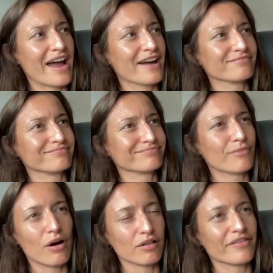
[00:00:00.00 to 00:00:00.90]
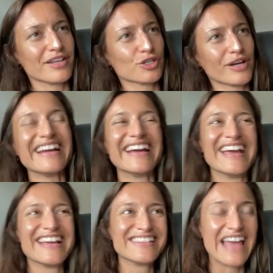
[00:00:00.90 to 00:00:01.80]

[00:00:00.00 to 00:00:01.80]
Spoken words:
at all of history,